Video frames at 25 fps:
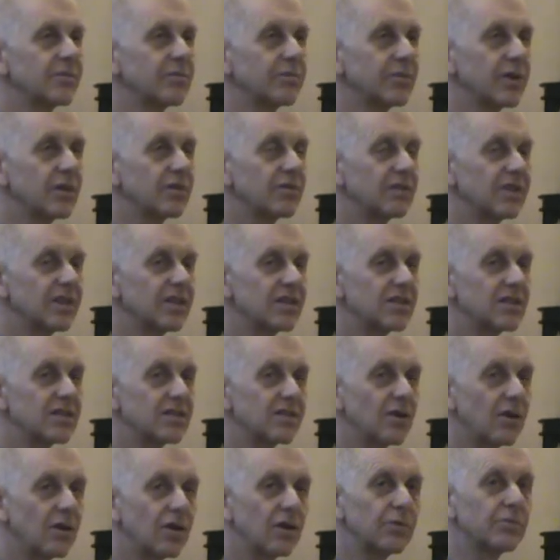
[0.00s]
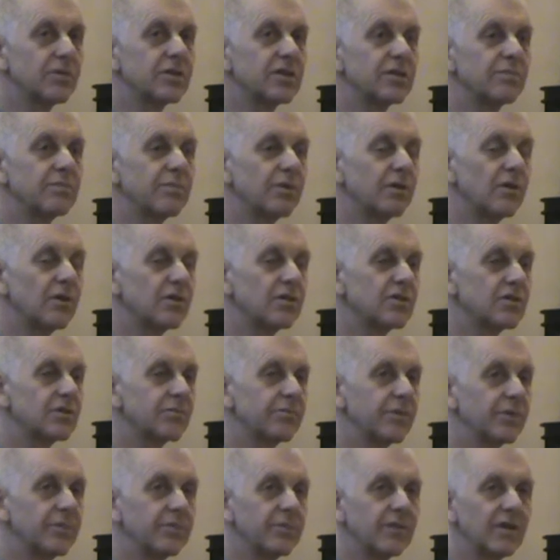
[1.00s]
but it's always important to
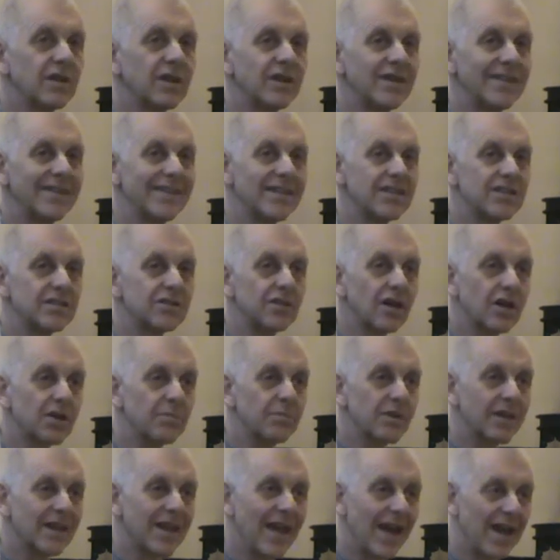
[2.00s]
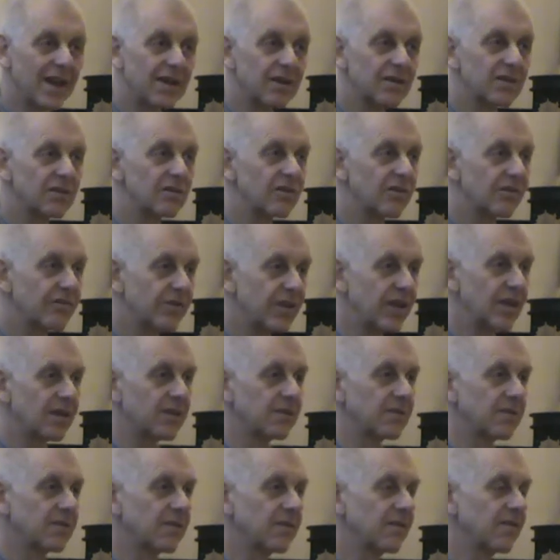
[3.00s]
remember it's not a mechanical
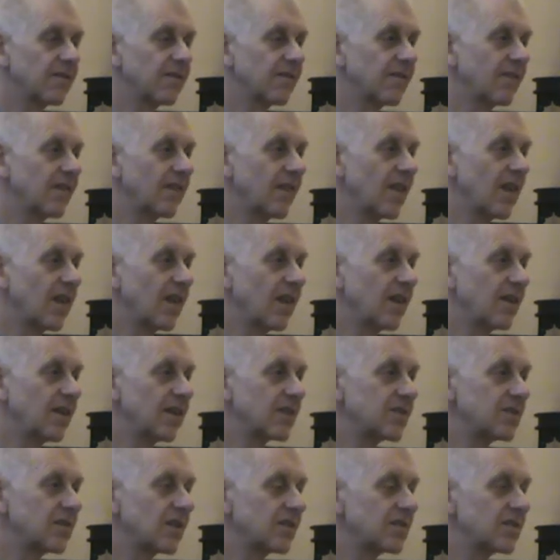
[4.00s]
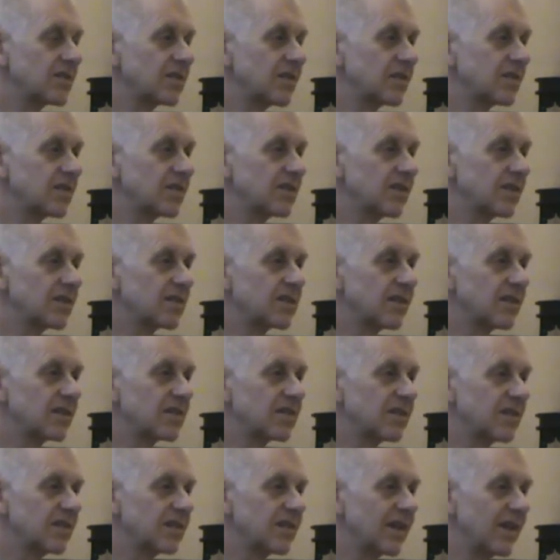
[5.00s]
thing. It's not.
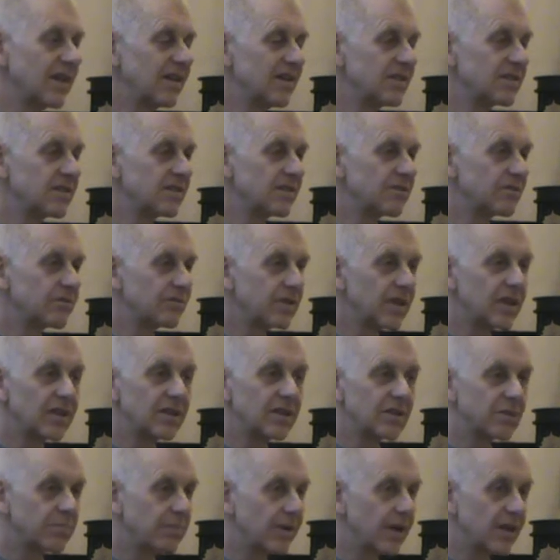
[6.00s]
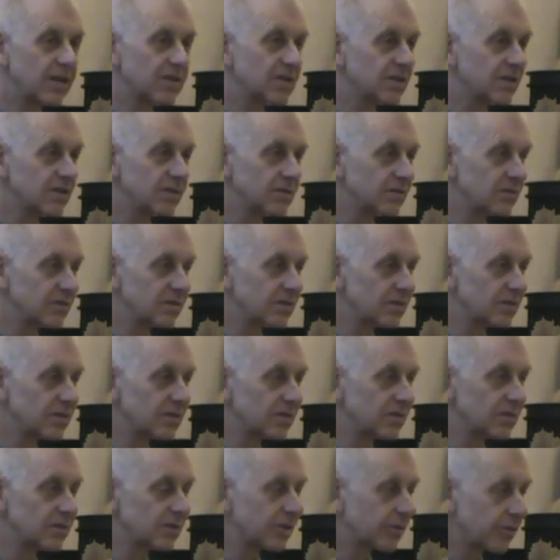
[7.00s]
It really depends on
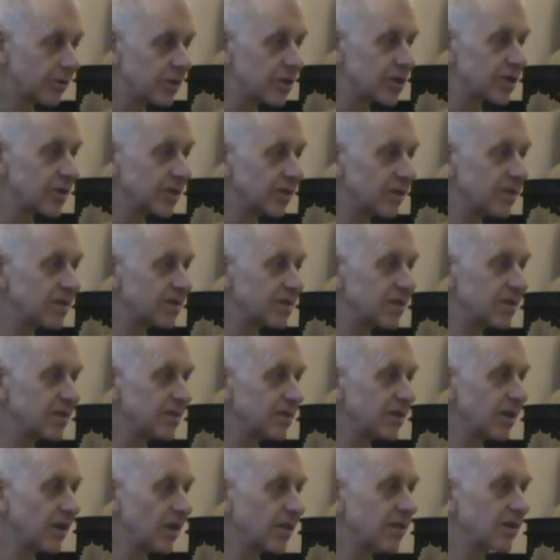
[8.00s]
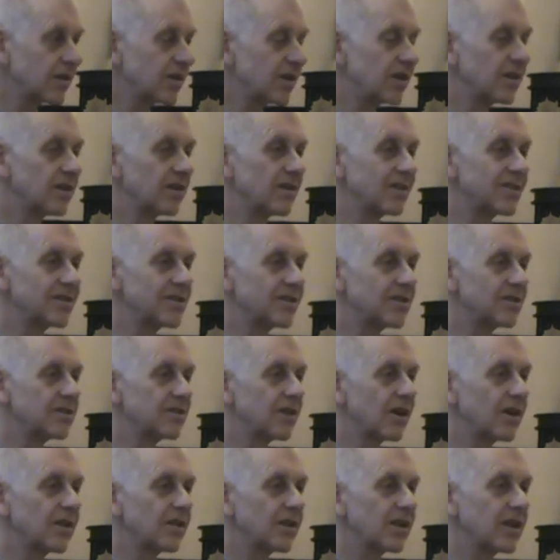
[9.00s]
Krishna is in the
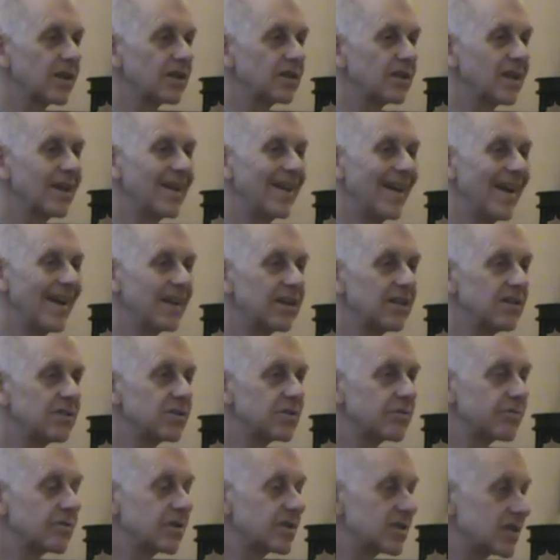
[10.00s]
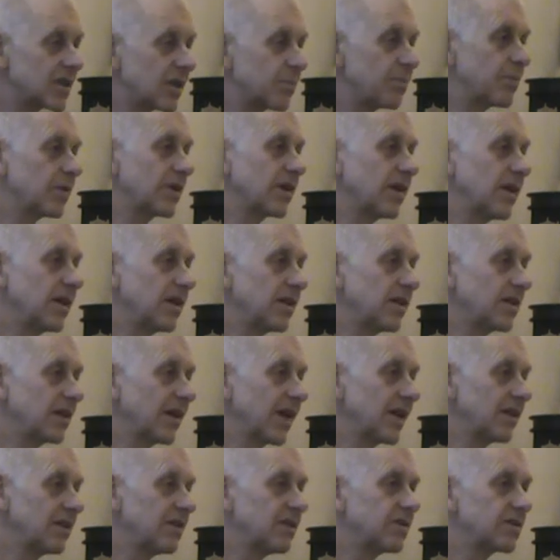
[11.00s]
other end, and he's reciprocating,
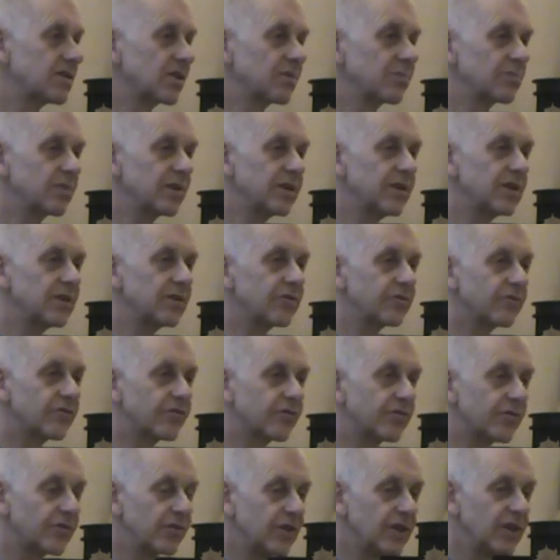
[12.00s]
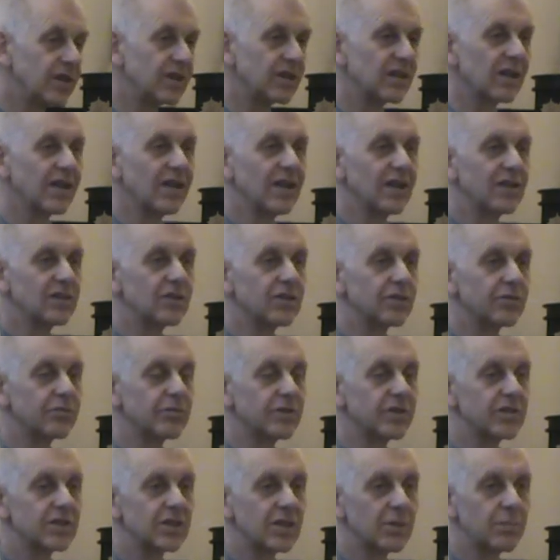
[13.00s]
and he's completely free to
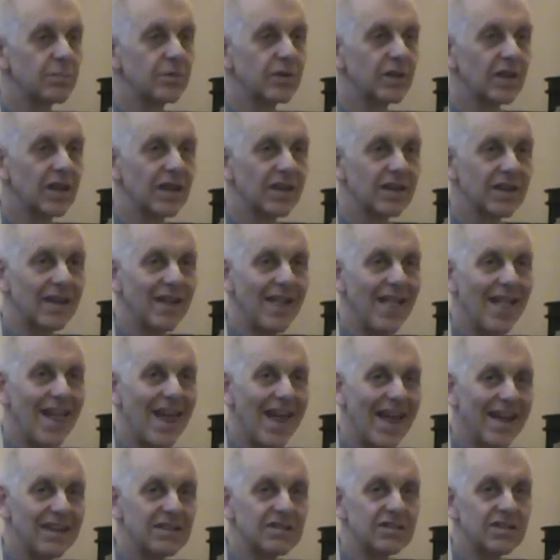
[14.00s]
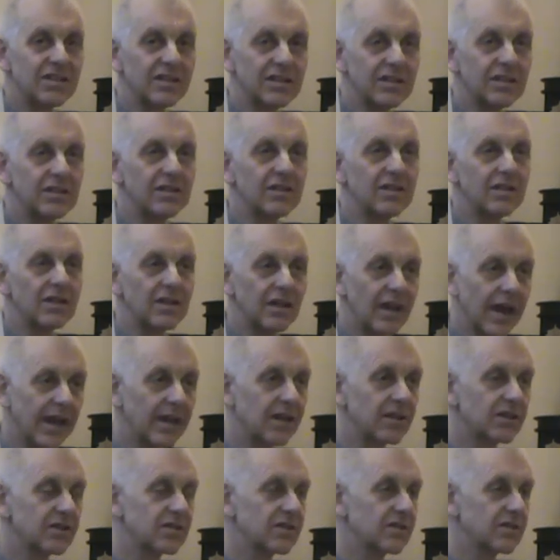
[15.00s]
reciprocate as he
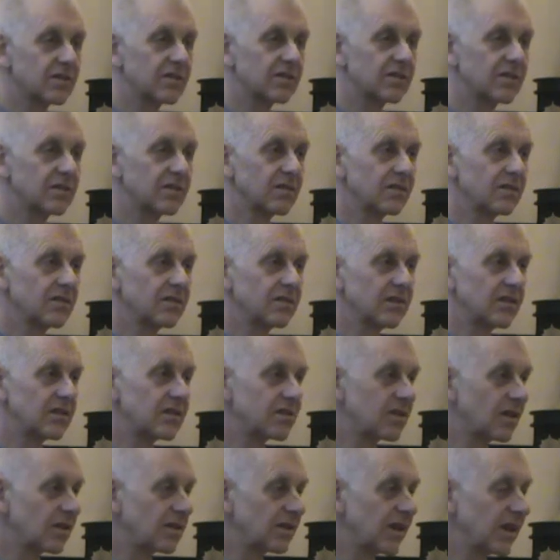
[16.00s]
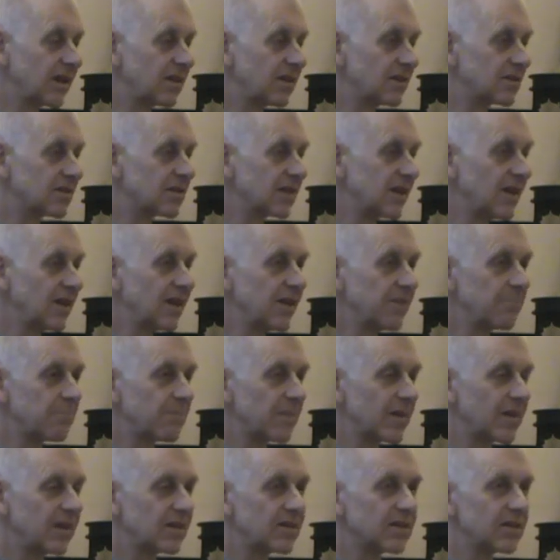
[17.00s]
likes. It's not that
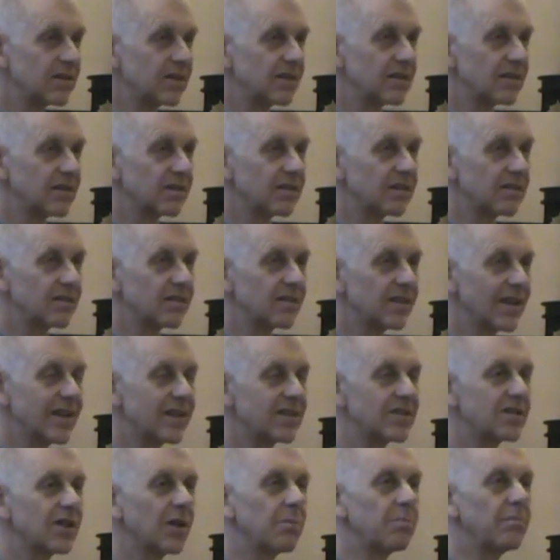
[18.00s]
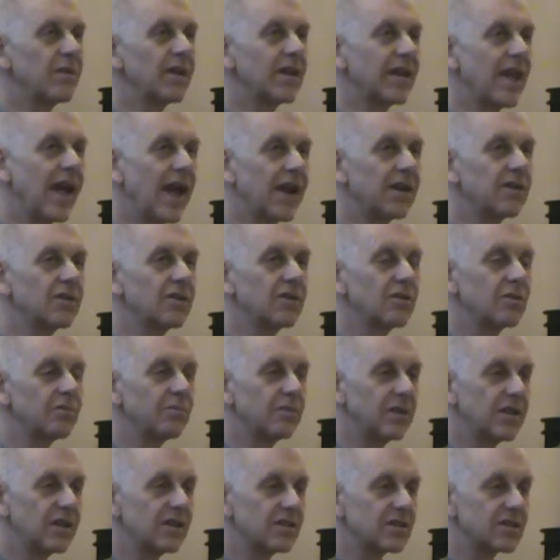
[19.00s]
it's not mechanical
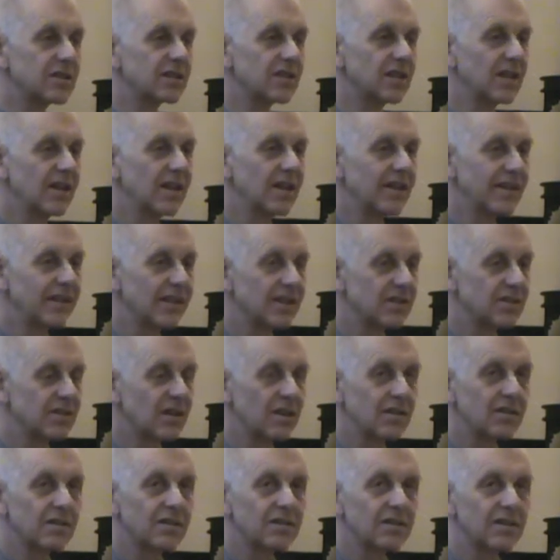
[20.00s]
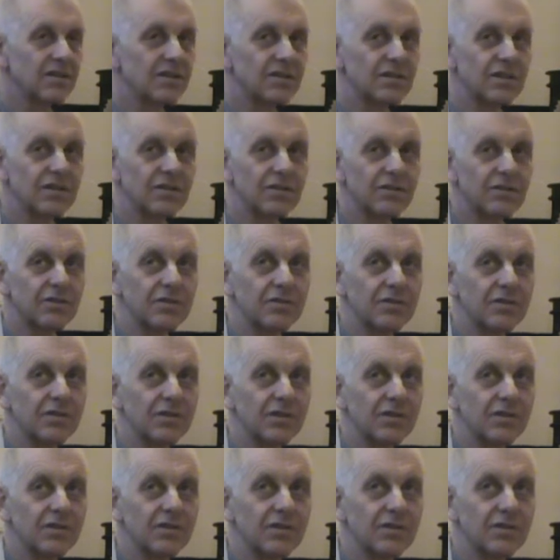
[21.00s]
means. It's not
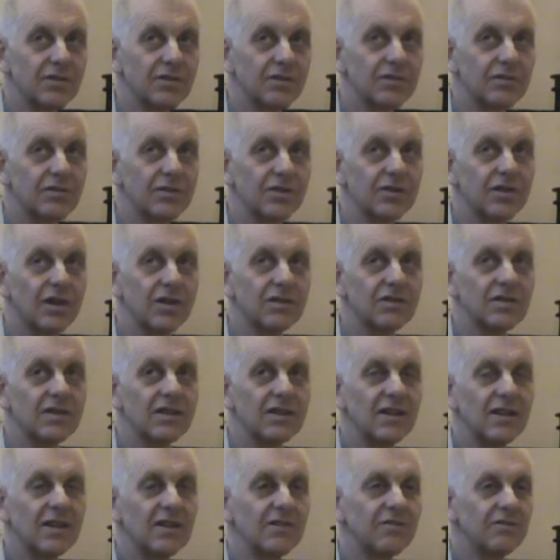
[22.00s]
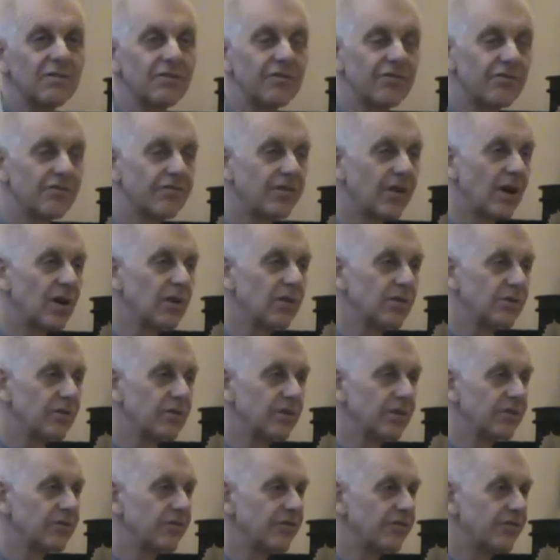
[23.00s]
you cannot
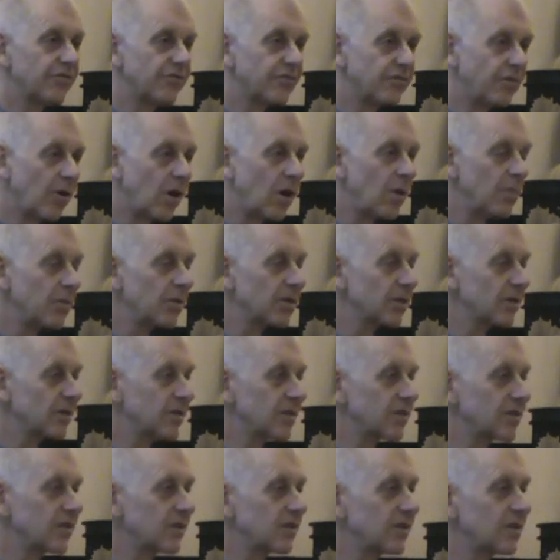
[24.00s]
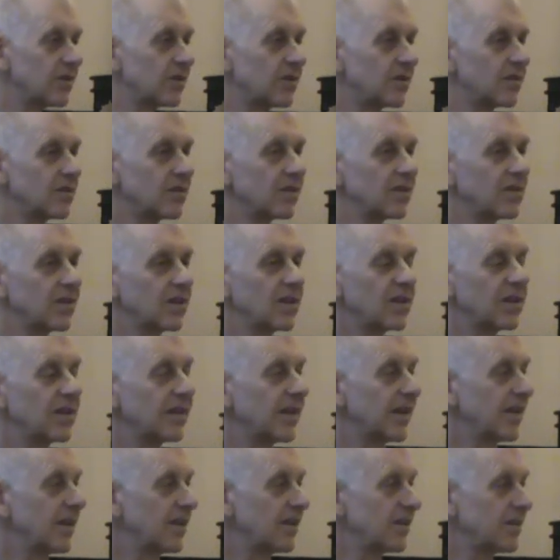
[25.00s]
follow a formula or
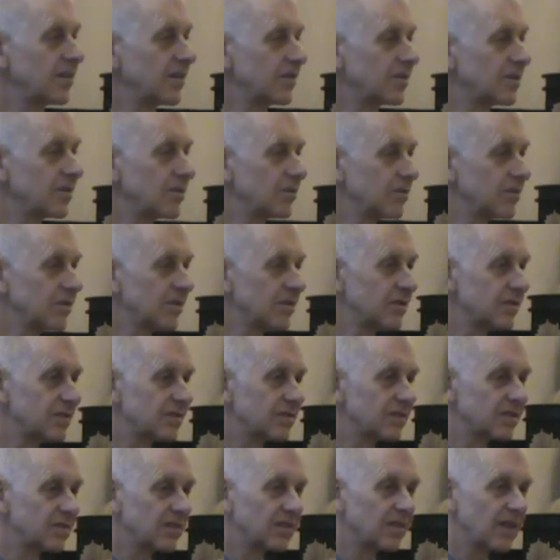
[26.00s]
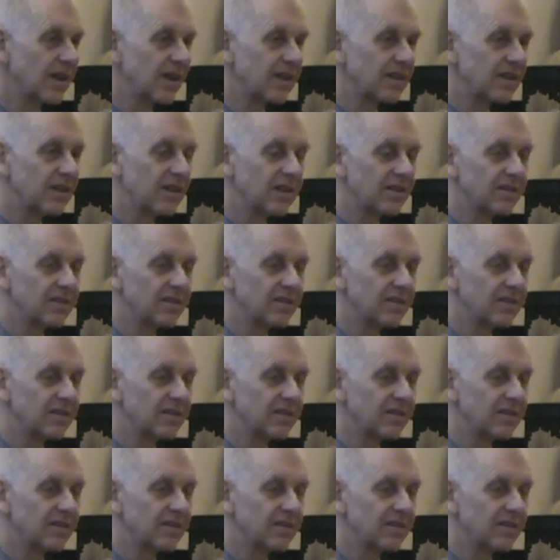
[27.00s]
it's not like